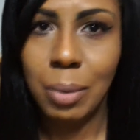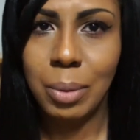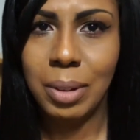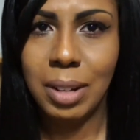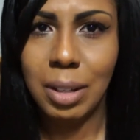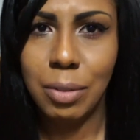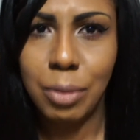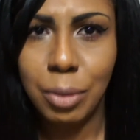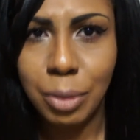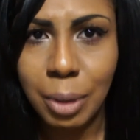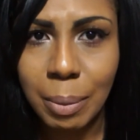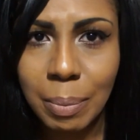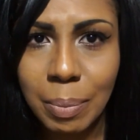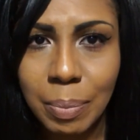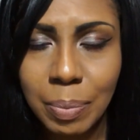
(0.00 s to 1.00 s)
We're gonna get food
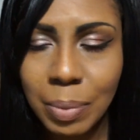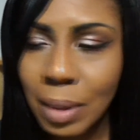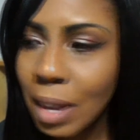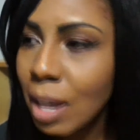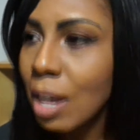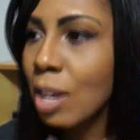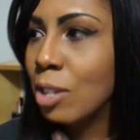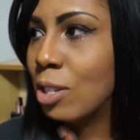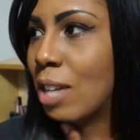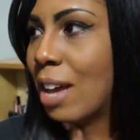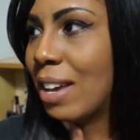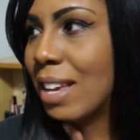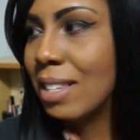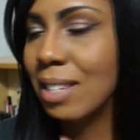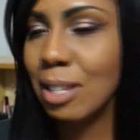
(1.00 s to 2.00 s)
from. So now
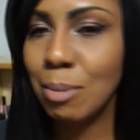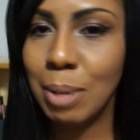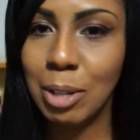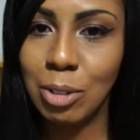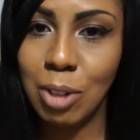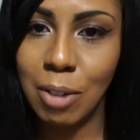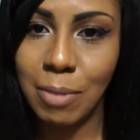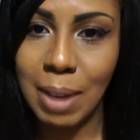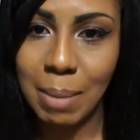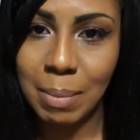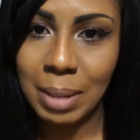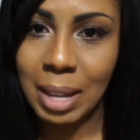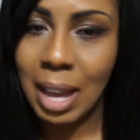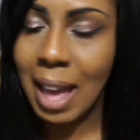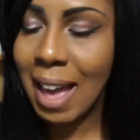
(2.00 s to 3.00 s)
he has to explain to our
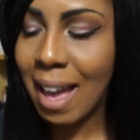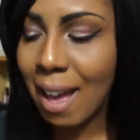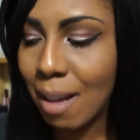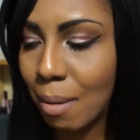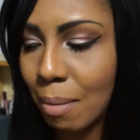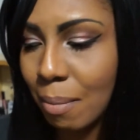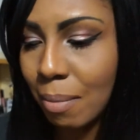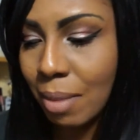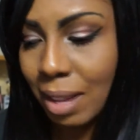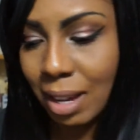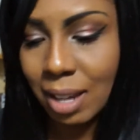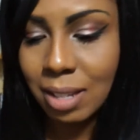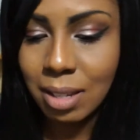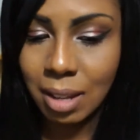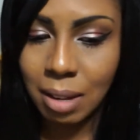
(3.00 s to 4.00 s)
family, and like
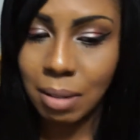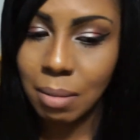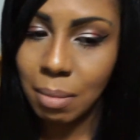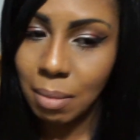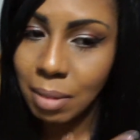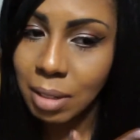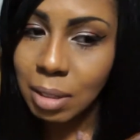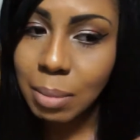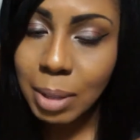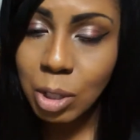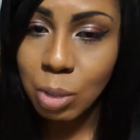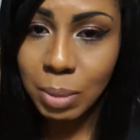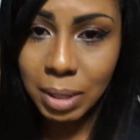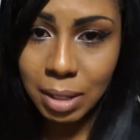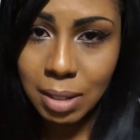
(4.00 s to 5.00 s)
I said, this is my
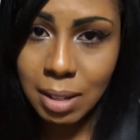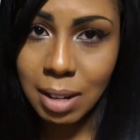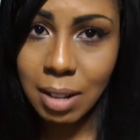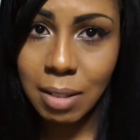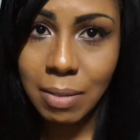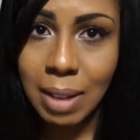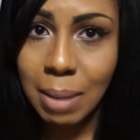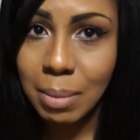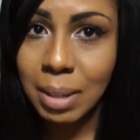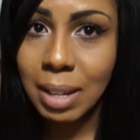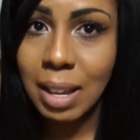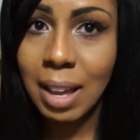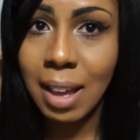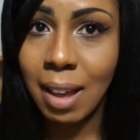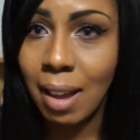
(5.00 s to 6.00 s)
Jamaican side of the
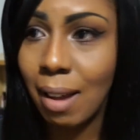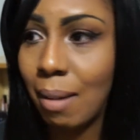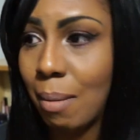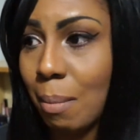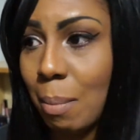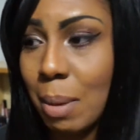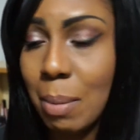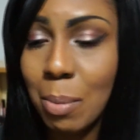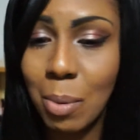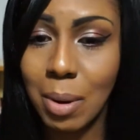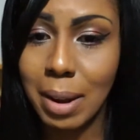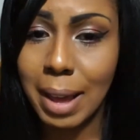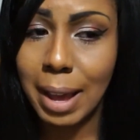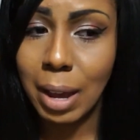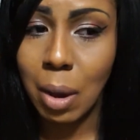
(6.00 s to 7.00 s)
family, and people
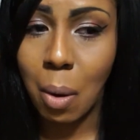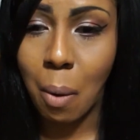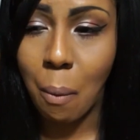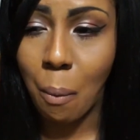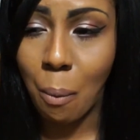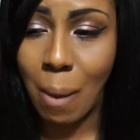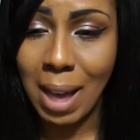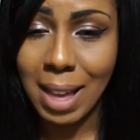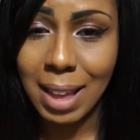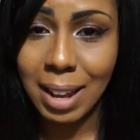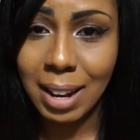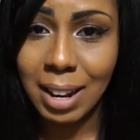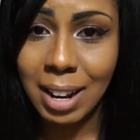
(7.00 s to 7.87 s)
were like, what?